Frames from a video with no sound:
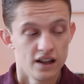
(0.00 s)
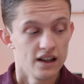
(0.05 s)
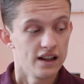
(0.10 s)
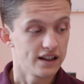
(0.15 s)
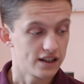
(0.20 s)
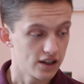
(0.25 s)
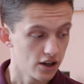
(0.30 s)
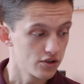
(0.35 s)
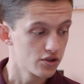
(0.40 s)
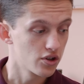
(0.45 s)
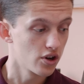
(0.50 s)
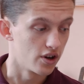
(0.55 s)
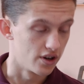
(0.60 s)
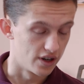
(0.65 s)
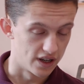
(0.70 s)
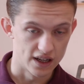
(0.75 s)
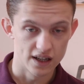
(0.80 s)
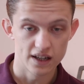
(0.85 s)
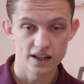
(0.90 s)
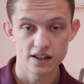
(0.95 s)
It goes
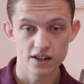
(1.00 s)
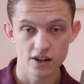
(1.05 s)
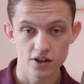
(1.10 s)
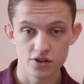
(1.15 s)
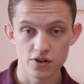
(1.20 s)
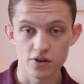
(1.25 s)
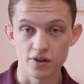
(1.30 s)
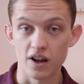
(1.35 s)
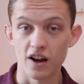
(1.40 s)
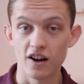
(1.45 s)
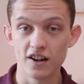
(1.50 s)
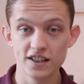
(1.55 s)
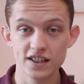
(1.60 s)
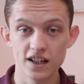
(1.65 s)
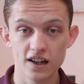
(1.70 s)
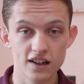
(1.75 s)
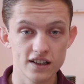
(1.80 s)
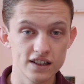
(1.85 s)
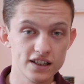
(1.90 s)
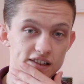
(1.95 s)
on, it goes on.
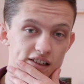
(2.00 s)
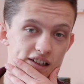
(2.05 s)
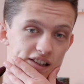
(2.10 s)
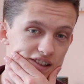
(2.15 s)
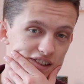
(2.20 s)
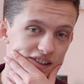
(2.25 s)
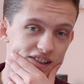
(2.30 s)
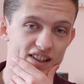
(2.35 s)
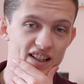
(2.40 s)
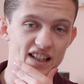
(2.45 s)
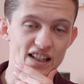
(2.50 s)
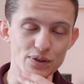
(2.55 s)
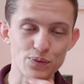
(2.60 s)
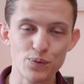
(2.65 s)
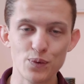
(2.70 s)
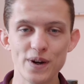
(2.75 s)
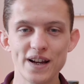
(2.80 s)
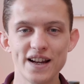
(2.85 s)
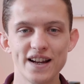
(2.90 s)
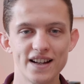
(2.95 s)
It's
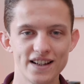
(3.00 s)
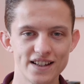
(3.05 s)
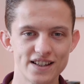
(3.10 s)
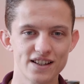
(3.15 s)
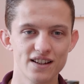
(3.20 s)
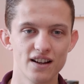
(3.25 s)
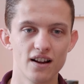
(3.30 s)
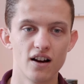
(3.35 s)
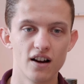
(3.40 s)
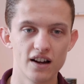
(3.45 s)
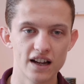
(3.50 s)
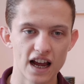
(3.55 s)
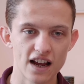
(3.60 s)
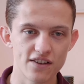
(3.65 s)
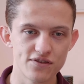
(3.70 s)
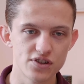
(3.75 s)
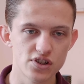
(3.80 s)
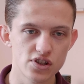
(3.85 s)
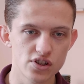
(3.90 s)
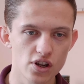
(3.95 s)
weird. I
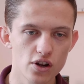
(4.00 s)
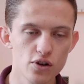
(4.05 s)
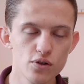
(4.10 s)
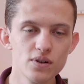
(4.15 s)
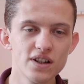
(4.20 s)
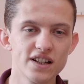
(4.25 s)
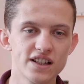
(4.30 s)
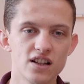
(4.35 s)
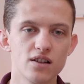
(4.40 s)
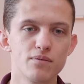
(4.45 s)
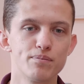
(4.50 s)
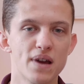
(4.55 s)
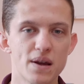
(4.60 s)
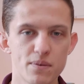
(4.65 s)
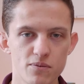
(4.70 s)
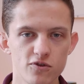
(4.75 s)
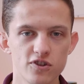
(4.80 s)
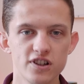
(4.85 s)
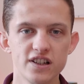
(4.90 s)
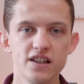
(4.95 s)
have so little
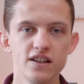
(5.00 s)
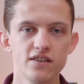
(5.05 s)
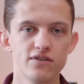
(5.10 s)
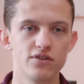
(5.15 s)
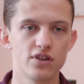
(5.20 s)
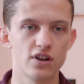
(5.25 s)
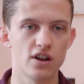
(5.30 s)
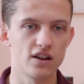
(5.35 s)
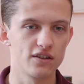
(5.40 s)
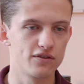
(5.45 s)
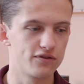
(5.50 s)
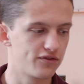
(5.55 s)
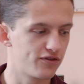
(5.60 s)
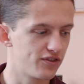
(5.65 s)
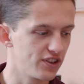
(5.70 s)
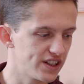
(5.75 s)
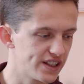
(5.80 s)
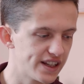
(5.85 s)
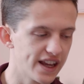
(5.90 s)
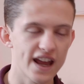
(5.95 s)
memory that I
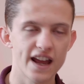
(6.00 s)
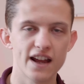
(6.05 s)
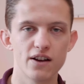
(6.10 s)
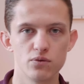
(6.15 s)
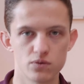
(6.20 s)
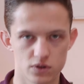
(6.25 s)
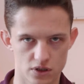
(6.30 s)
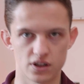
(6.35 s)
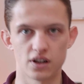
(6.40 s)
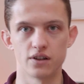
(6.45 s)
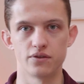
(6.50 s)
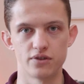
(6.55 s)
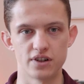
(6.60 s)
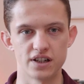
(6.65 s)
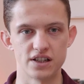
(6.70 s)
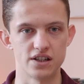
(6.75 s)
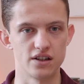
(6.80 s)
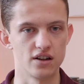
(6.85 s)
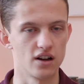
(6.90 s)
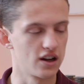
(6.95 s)
forget what I've
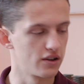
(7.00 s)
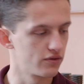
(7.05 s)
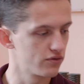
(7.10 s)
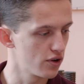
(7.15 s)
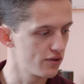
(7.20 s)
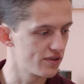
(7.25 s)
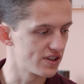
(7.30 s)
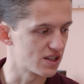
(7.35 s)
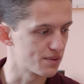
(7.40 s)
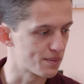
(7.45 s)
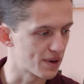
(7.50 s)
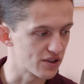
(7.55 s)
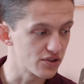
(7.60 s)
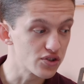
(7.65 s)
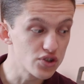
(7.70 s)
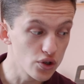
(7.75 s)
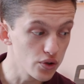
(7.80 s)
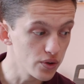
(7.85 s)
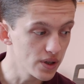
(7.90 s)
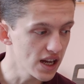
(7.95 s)
written. I wrote this about
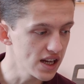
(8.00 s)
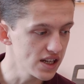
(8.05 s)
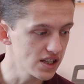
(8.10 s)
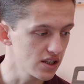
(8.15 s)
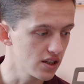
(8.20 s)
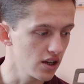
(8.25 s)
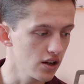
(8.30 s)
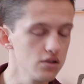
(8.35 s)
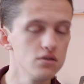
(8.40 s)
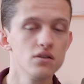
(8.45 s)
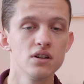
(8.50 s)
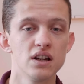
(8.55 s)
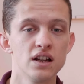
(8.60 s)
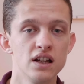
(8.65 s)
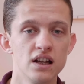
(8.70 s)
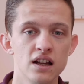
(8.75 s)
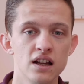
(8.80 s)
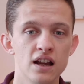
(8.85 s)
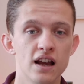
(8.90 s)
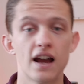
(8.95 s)
2 days ago,
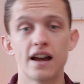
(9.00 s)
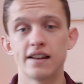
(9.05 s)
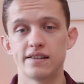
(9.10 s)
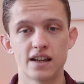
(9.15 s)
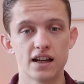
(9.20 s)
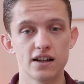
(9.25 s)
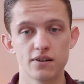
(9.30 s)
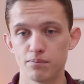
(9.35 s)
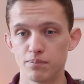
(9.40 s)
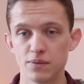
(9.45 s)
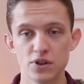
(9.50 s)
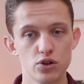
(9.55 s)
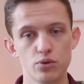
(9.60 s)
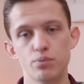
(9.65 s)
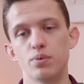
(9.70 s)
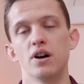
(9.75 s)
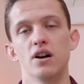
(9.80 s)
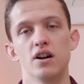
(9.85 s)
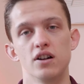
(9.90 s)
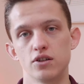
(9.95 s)
and that middle
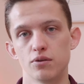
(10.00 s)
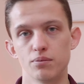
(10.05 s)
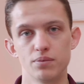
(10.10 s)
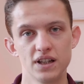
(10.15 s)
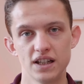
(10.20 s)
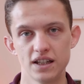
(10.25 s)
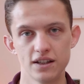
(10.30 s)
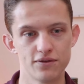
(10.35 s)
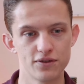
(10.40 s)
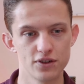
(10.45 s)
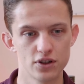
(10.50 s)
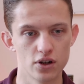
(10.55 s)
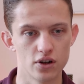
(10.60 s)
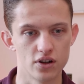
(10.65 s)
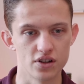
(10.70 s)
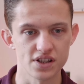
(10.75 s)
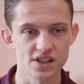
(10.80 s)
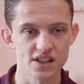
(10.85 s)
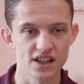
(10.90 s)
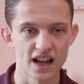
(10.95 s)
part I completely
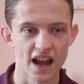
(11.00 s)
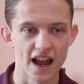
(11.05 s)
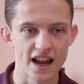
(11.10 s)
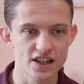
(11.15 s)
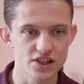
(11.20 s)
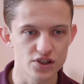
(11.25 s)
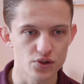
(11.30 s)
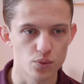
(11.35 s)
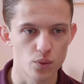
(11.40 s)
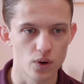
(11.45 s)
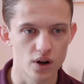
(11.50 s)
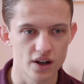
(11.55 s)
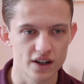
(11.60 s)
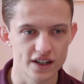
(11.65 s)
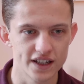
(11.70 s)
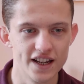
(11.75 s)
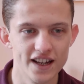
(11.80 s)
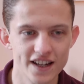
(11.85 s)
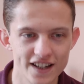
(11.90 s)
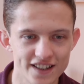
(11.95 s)
forgot. Hence
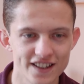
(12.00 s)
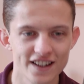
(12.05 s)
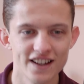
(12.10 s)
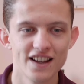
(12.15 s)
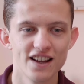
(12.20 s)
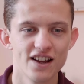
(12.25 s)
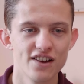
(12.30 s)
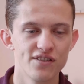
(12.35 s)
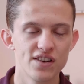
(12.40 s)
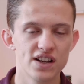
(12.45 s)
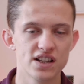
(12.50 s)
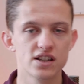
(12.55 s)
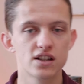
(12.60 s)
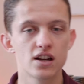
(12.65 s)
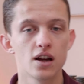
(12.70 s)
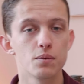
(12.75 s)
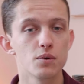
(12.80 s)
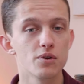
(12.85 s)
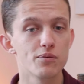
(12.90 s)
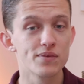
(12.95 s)
why there's a
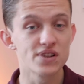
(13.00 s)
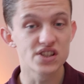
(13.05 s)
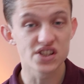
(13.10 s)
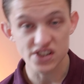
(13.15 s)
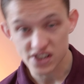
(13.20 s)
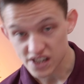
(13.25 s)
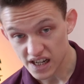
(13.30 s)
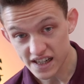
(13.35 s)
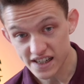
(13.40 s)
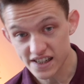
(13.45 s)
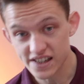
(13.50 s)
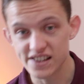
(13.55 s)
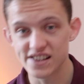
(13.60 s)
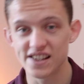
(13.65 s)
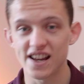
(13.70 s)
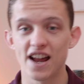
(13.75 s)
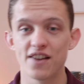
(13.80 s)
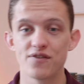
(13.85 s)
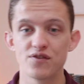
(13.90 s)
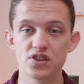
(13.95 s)
couple of
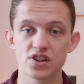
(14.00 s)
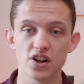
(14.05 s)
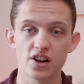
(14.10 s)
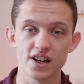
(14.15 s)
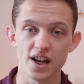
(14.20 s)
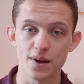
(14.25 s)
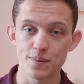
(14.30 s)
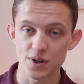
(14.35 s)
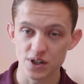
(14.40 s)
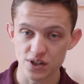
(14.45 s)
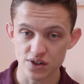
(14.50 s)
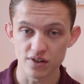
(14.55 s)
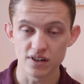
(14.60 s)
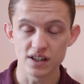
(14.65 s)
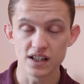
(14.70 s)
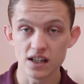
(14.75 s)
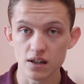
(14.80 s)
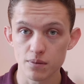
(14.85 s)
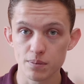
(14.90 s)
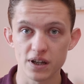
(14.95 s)
mistakes and the dynamics are a
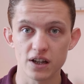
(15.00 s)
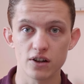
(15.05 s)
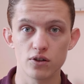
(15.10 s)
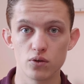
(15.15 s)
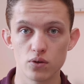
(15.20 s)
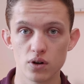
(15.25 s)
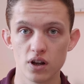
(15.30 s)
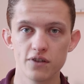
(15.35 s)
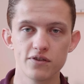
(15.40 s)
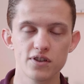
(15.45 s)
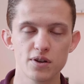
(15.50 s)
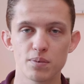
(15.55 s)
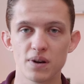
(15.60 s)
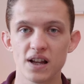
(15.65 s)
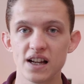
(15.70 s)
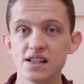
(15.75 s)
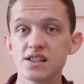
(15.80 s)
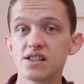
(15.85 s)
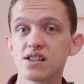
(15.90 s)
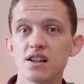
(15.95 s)
little bit all over the
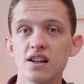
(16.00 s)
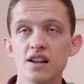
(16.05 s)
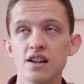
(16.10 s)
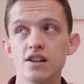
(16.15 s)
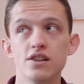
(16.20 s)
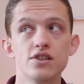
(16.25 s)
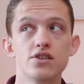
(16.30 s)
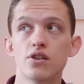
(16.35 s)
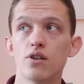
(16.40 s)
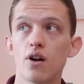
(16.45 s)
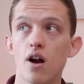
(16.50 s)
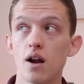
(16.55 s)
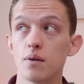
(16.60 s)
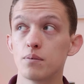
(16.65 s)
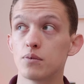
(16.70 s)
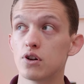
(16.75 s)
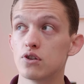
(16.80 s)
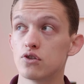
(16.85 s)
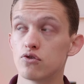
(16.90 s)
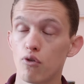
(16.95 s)
place. So
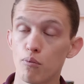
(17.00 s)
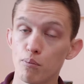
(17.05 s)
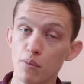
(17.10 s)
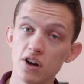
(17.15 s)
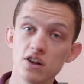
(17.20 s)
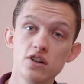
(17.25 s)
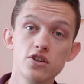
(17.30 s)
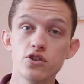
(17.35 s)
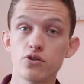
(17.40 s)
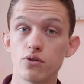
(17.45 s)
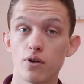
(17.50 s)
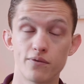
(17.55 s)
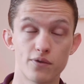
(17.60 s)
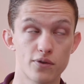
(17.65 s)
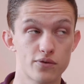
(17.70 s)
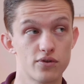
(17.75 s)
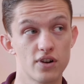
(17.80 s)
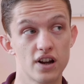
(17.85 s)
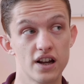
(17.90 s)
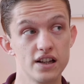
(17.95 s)
I'm going to remind you of the
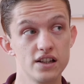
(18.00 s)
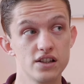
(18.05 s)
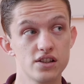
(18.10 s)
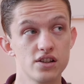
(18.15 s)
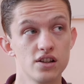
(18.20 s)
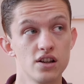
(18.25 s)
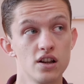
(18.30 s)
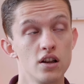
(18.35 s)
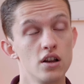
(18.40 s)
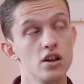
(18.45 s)
phrase,